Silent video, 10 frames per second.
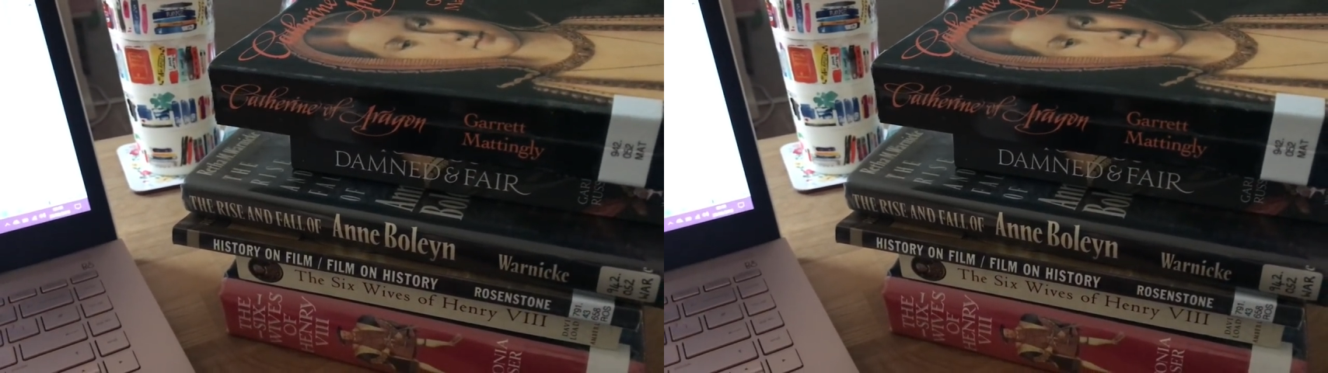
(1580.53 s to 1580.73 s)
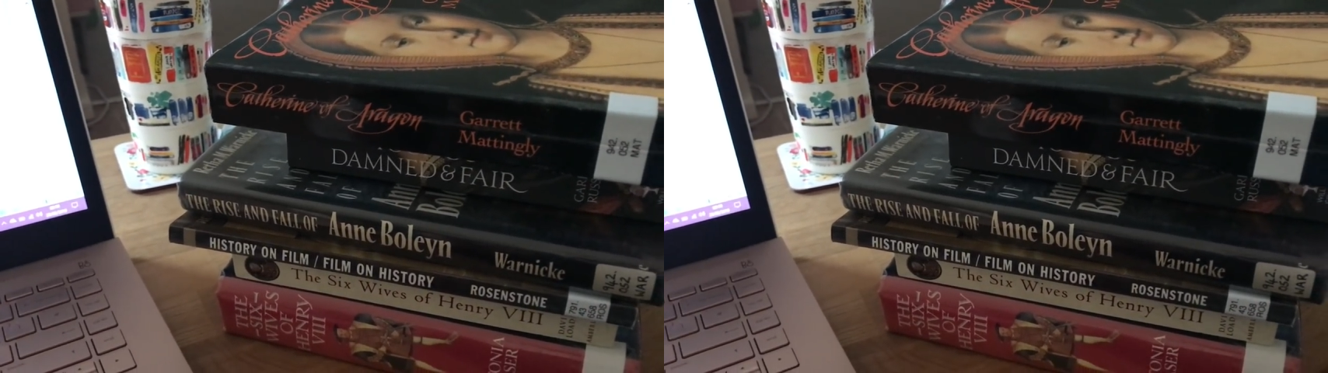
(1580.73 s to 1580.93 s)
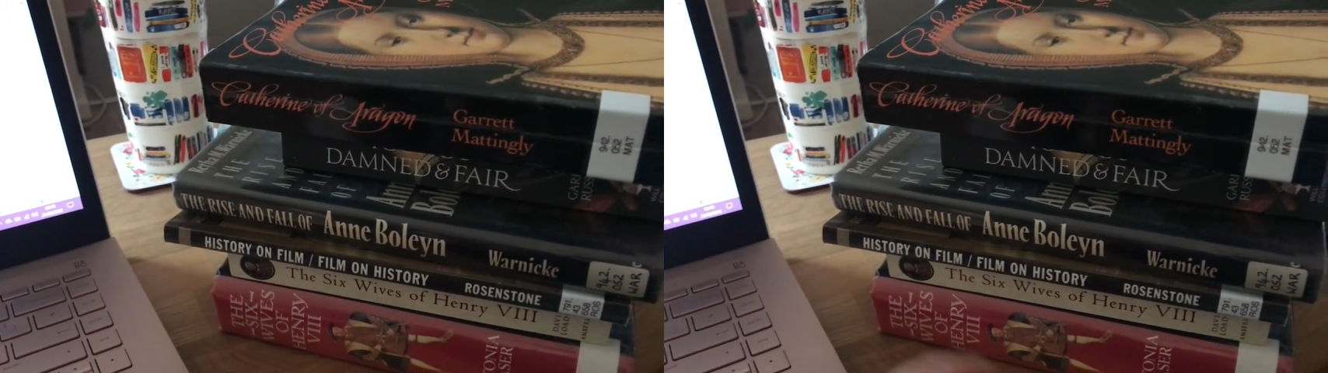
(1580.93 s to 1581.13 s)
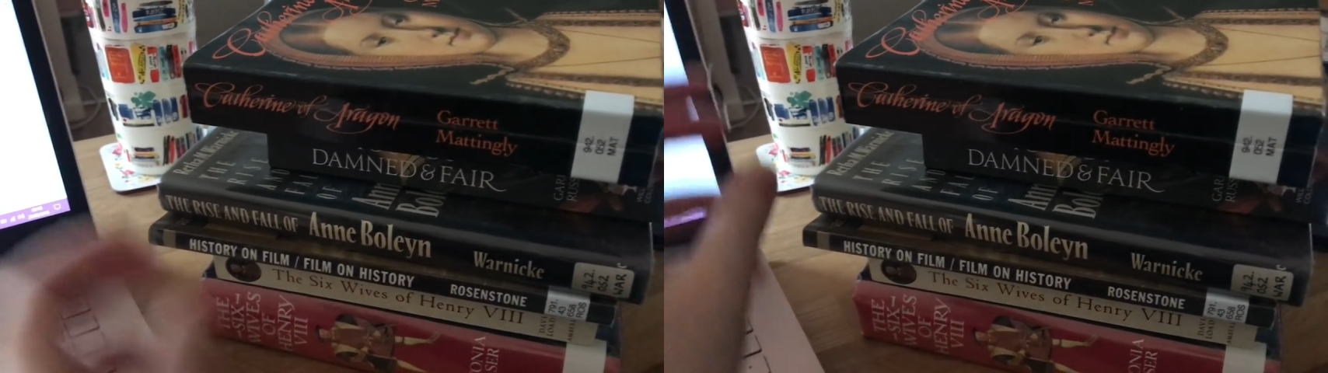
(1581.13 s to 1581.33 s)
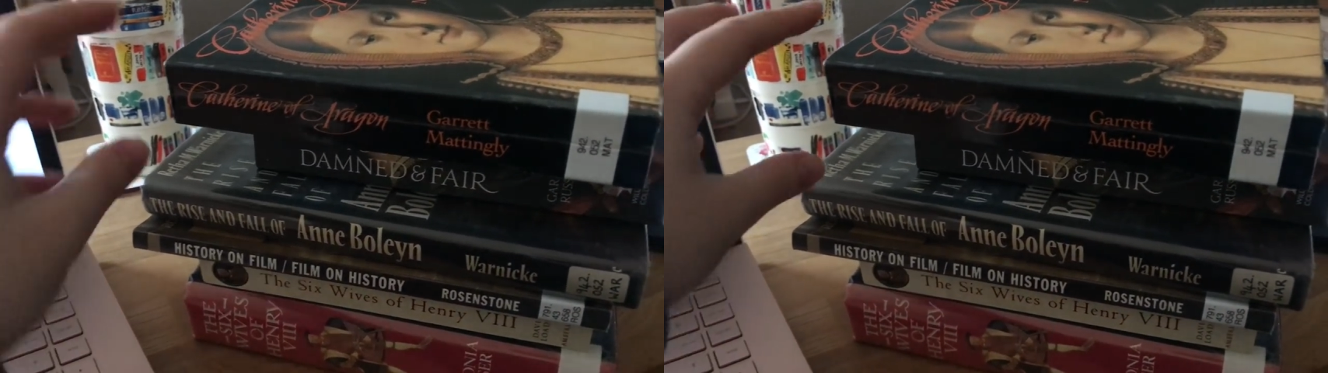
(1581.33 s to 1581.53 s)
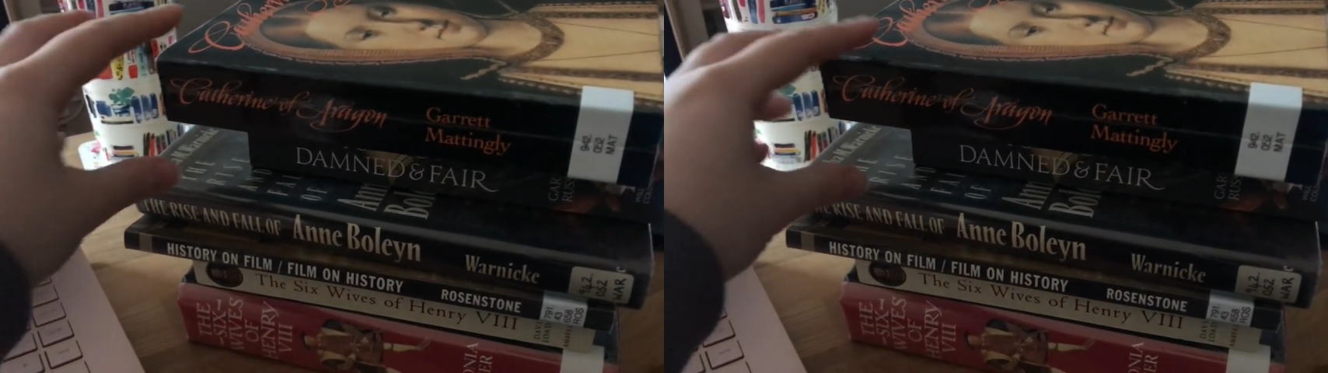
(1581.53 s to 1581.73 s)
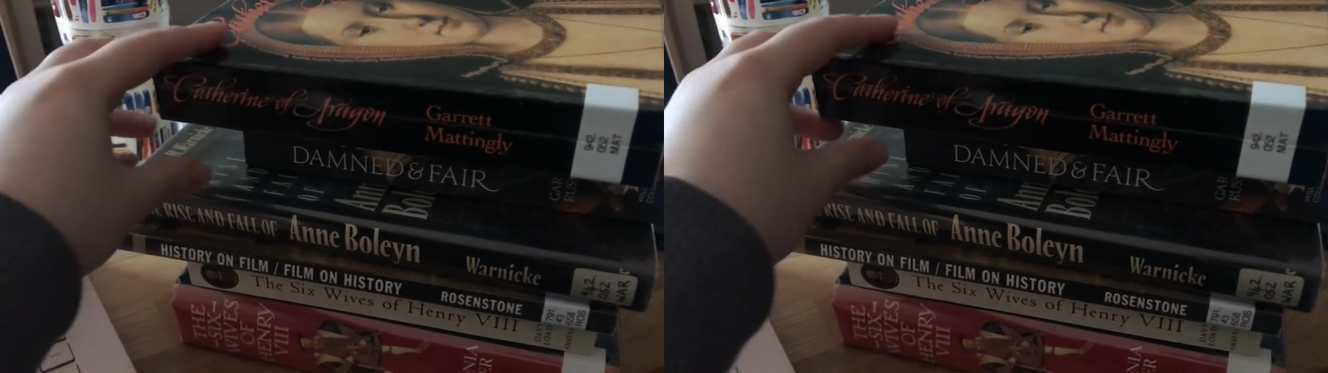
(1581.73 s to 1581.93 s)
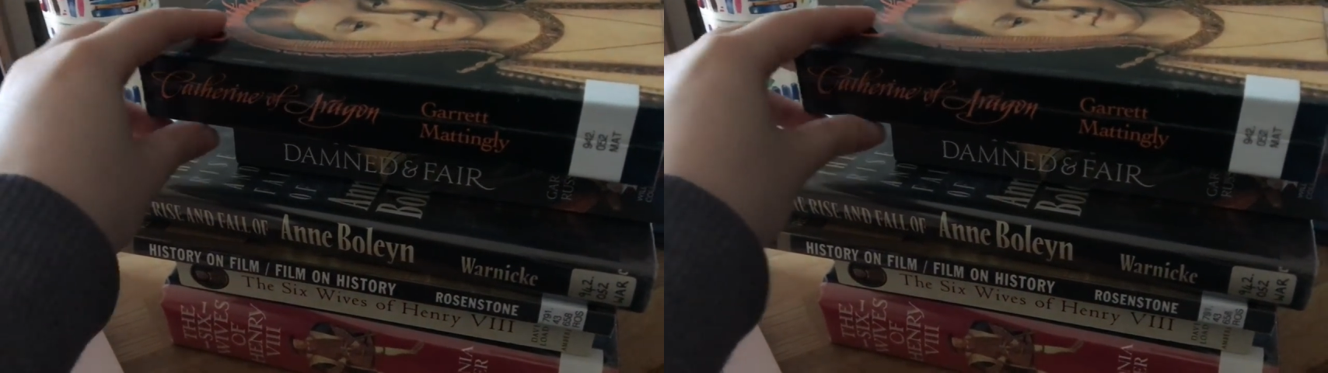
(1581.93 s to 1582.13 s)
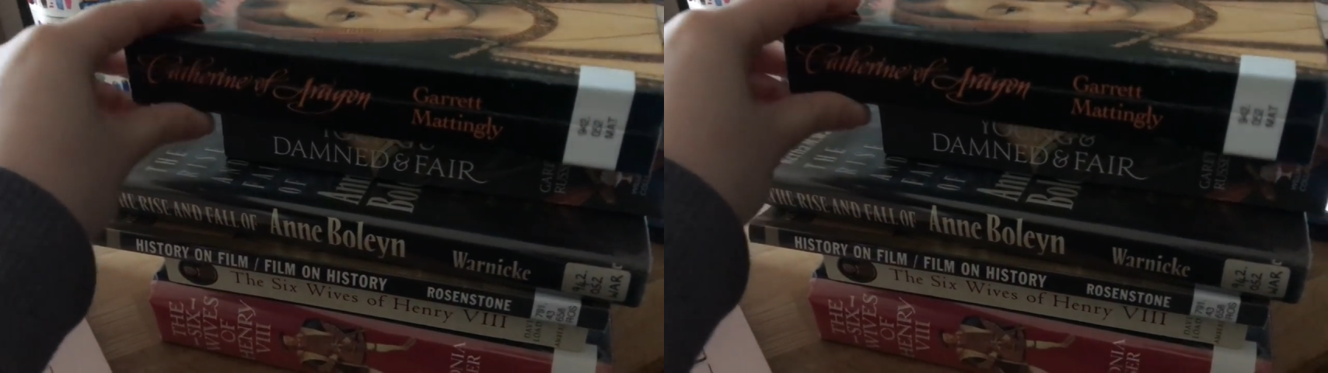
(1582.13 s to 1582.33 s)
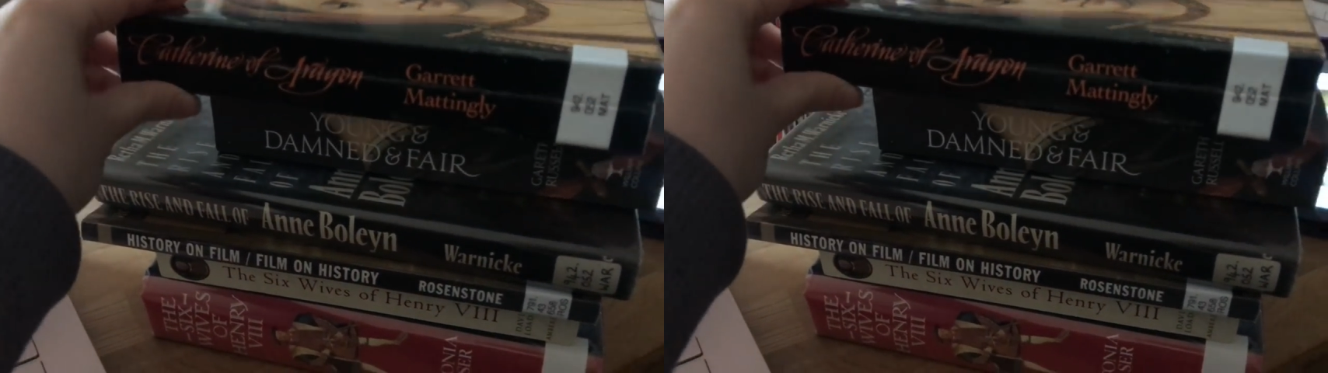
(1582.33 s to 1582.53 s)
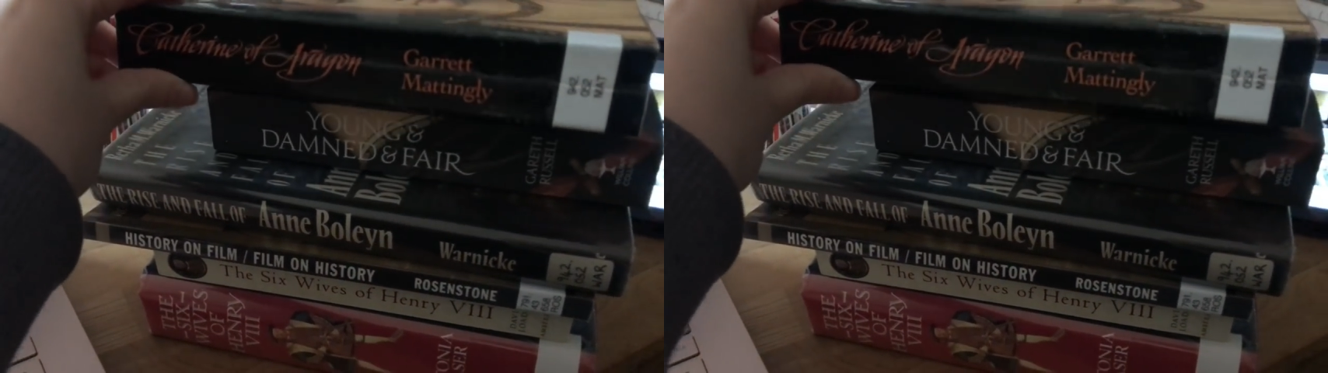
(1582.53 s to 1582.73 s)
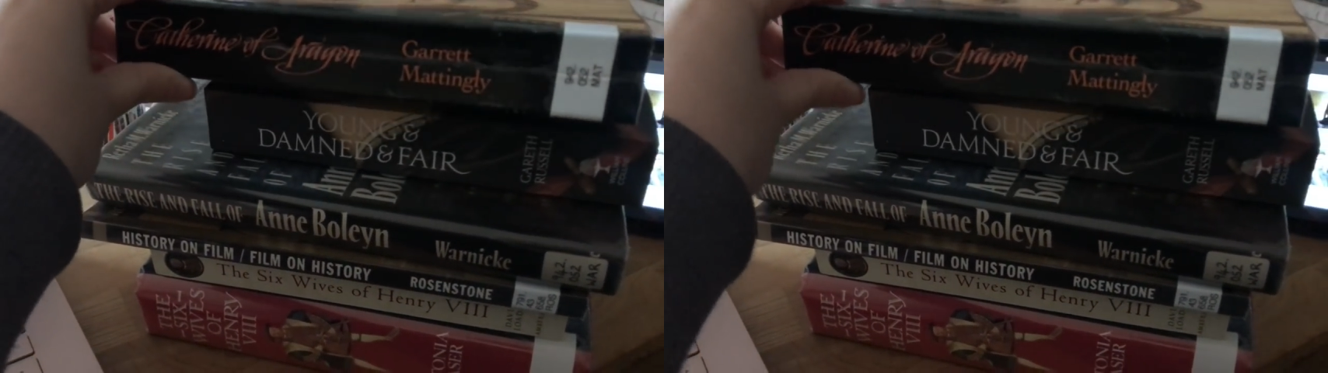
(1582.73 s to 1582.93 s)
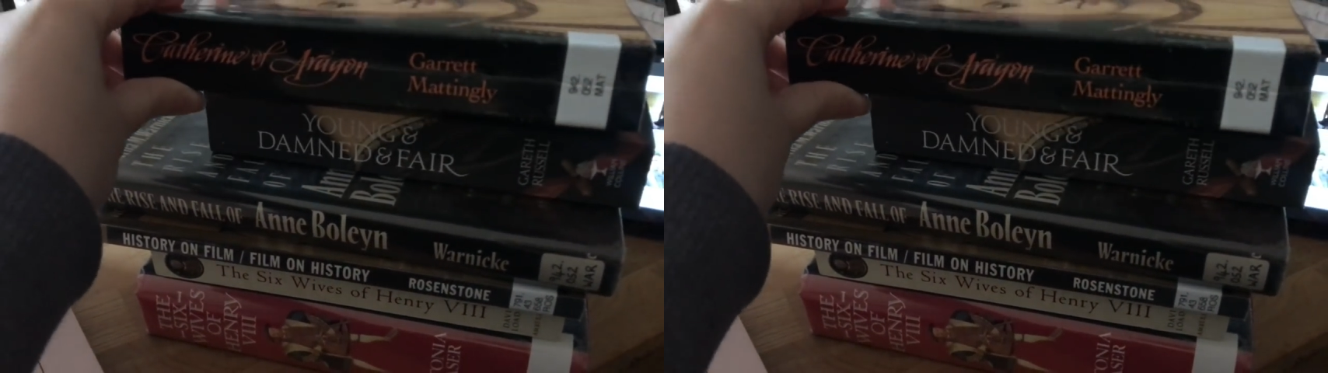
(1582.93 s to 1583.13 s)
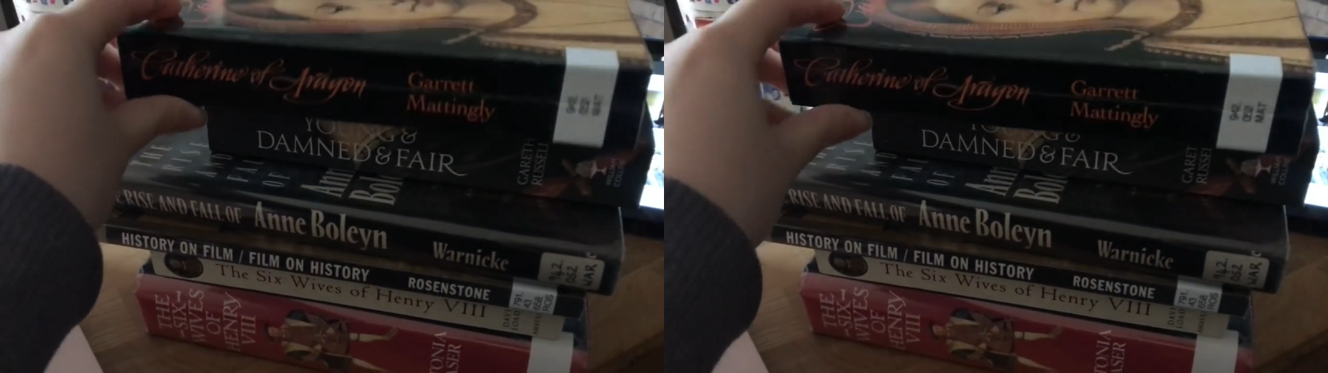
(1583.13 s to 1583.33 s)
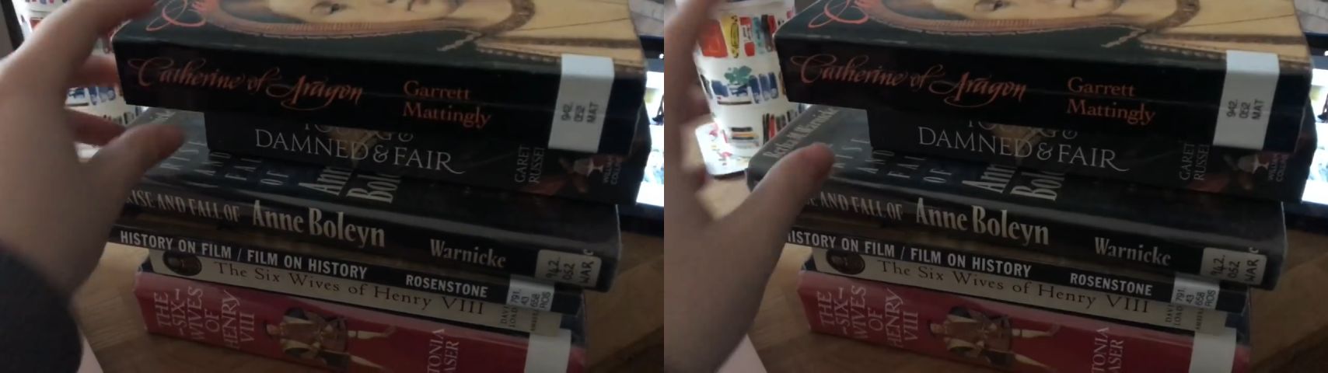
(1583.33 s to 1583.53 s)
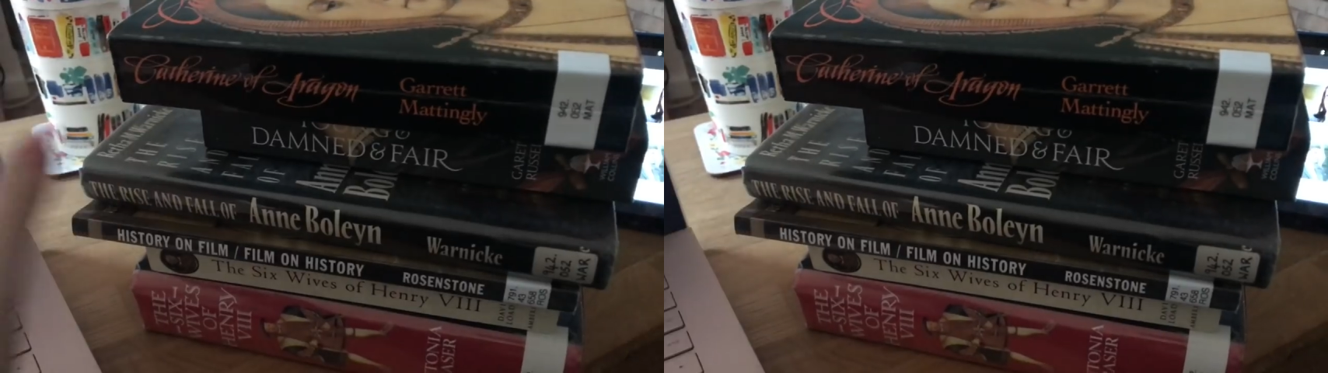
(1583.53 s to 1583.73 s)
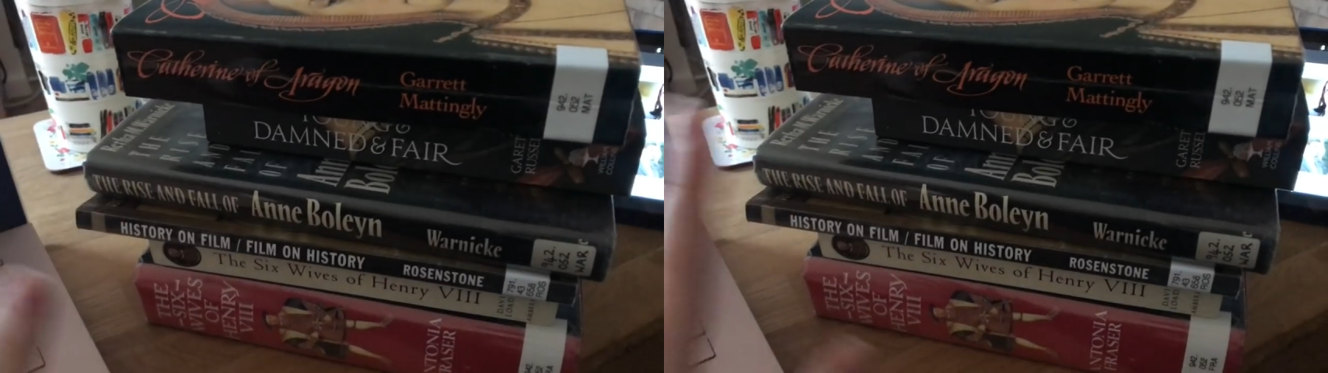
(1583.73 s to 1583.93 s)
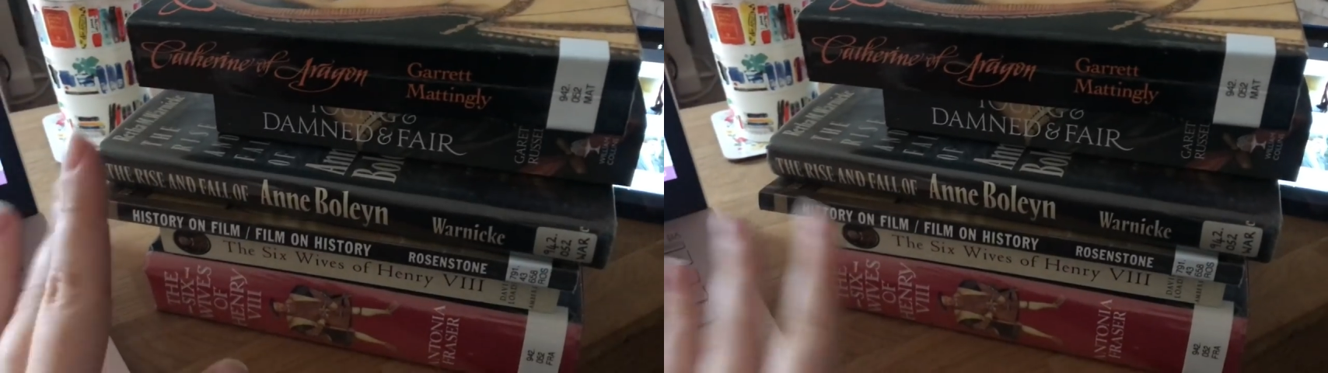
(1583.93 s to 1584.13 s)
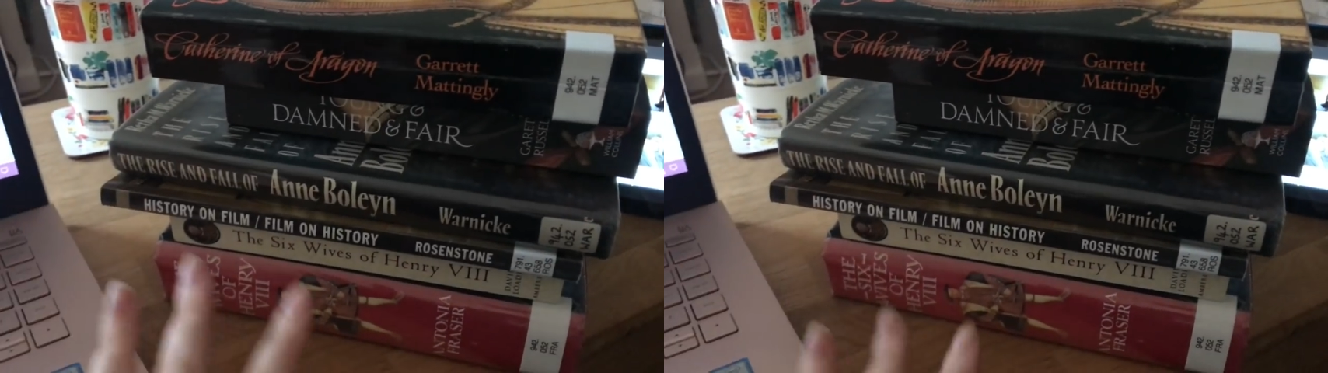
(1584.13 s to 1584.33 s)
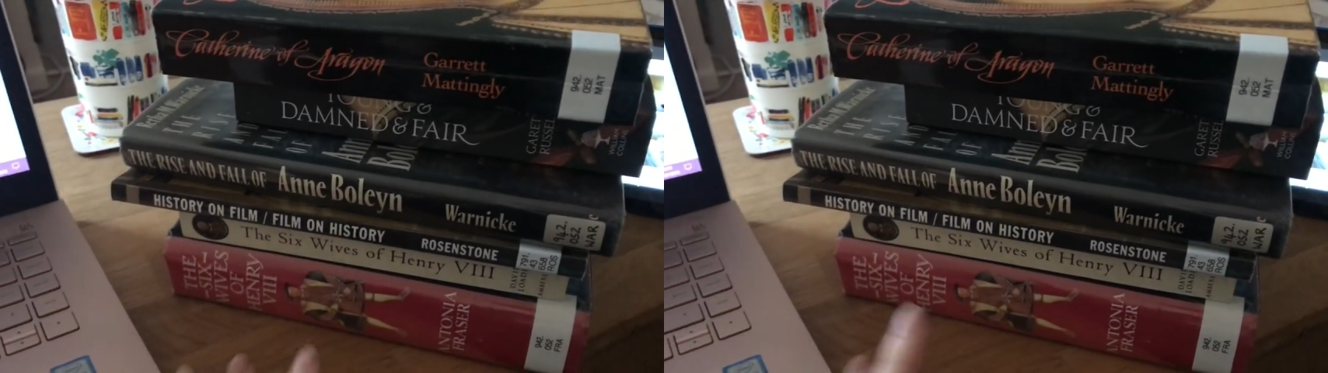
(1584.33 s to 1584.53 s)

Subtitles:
(no speaker visible)